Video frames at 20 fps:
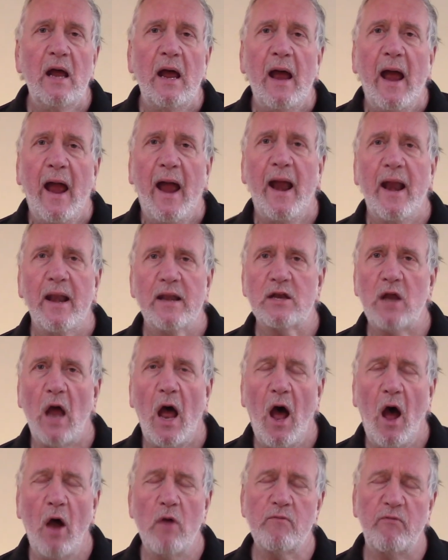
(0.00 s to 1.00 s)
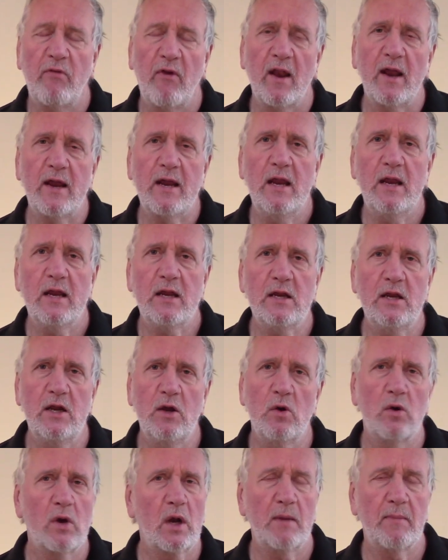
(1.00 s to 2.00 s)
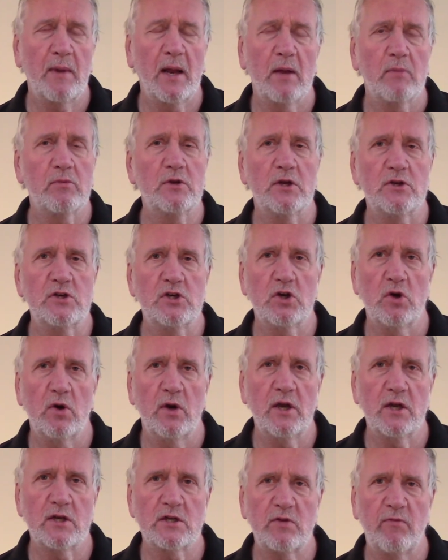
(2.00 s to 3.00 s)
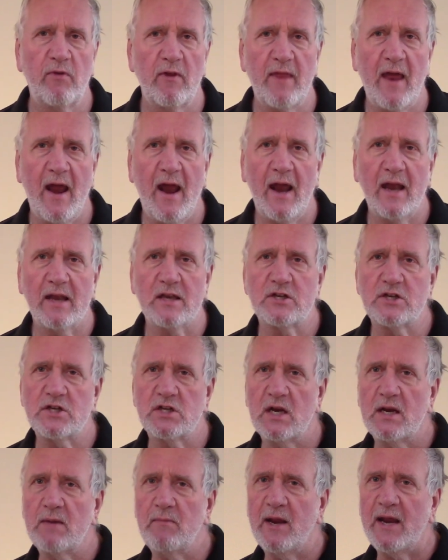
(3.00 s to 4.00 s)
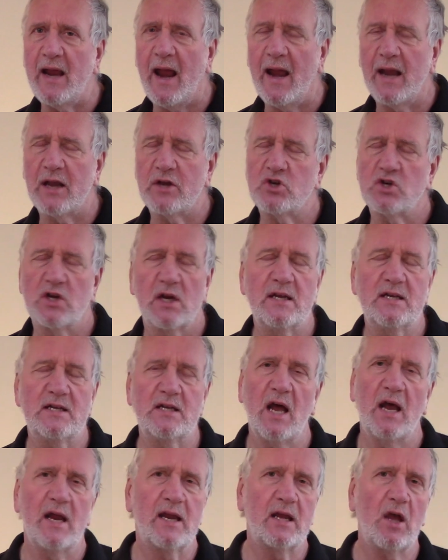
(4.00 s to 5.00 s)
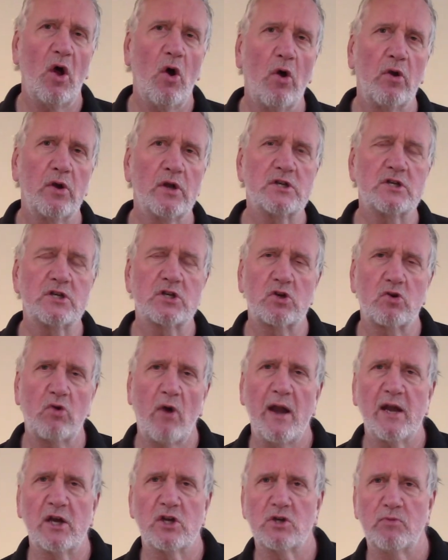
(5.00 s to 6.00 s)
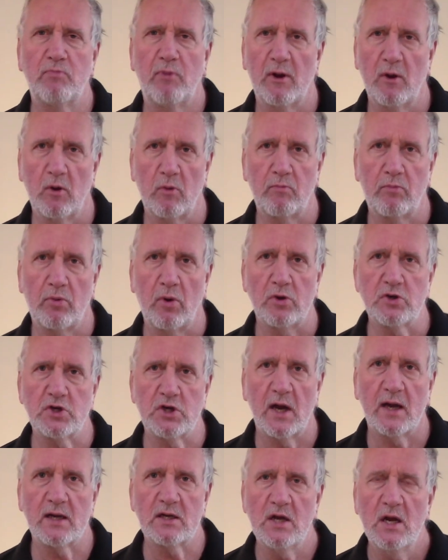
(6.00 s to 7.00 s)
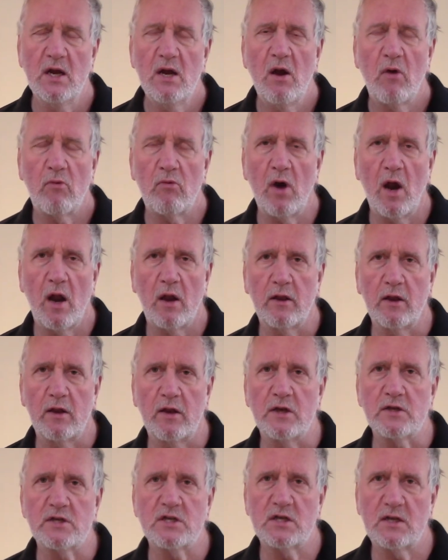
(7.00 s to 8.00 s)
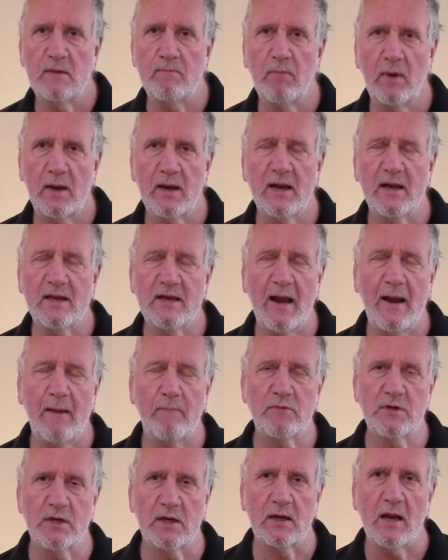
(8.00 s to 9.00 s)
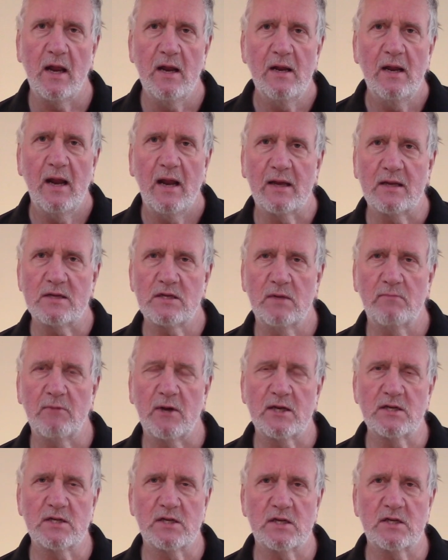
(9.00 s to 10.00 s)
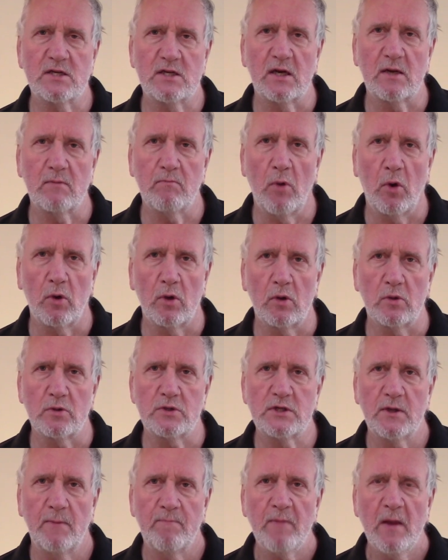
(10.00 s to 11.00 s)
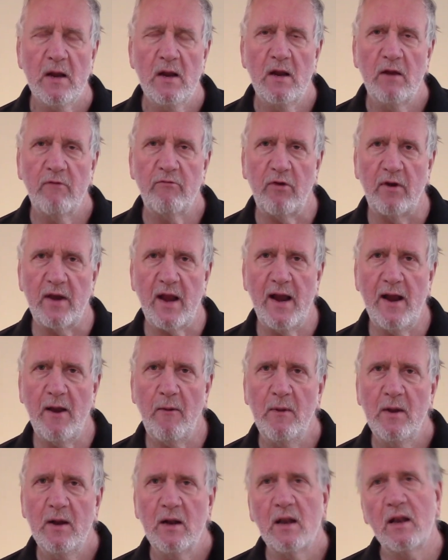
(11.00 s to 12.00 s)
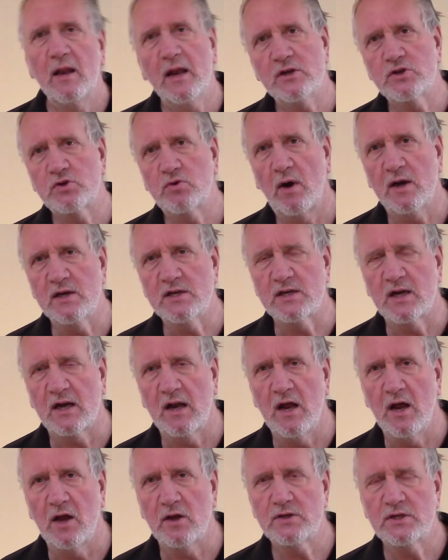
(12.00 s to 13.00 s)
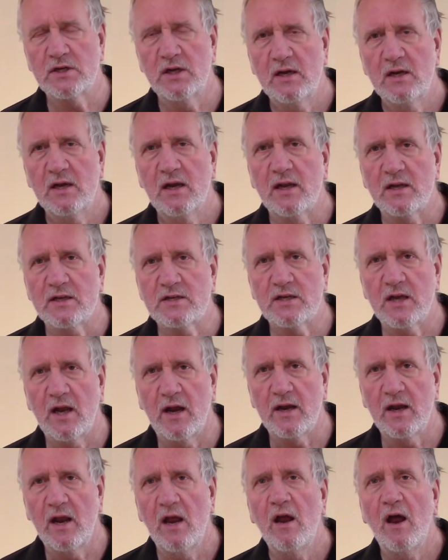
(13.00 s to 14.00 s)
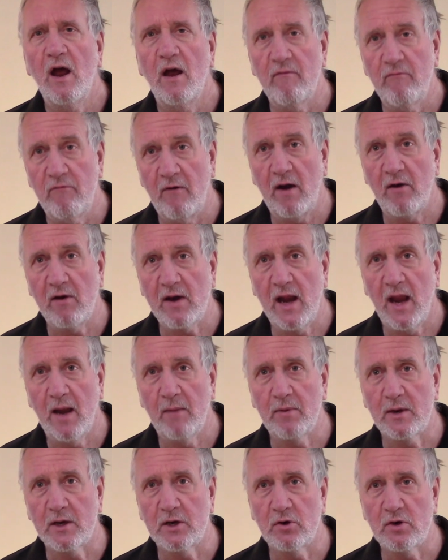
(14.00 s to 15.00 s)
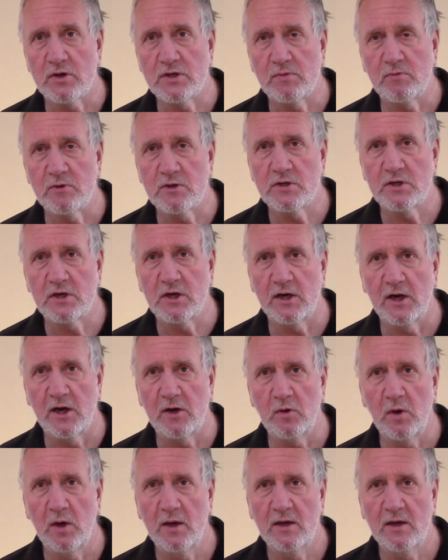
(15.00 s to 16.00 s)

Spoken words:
and hopefully you're going to be able to join us for that and see me actually take on a scratch build project rather than simply adapting some existing models. For now, let's raise a glass and say a very happy Christmas to you.